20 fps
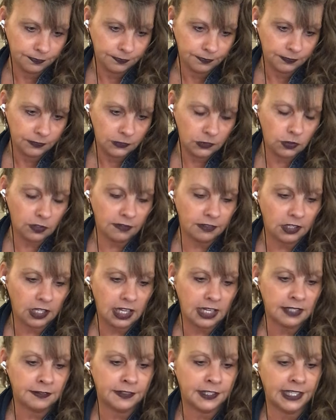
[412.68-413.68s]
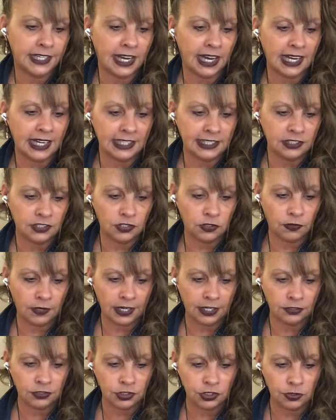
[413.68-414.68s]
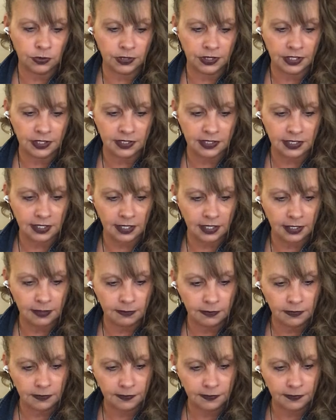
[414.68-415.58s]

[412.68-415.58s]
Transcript: You have a lot of guides around you at this time.